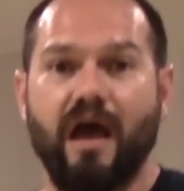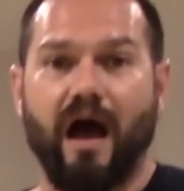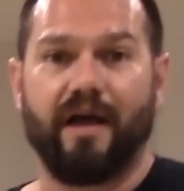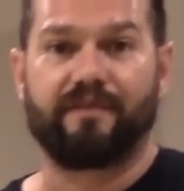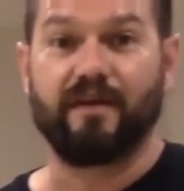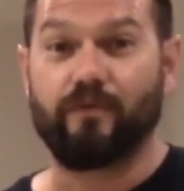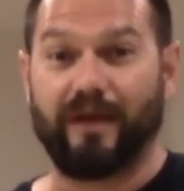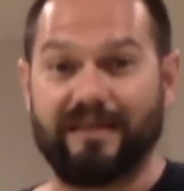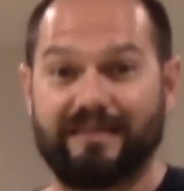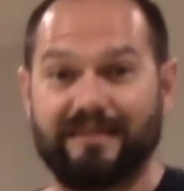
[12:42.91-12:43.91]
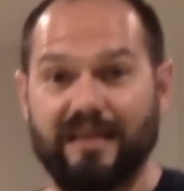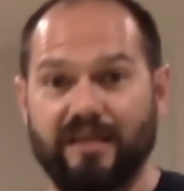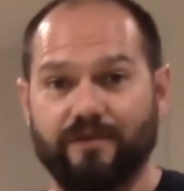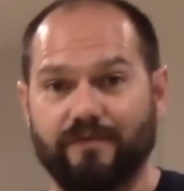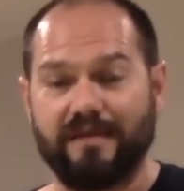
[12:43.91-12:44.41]
I think when I see
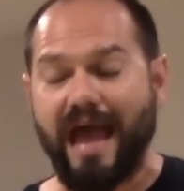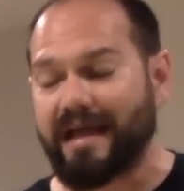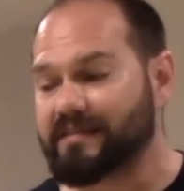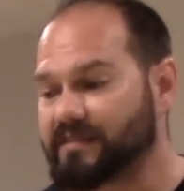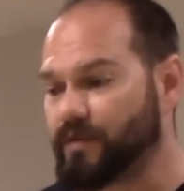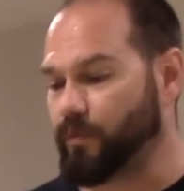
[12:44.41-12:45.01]
you next,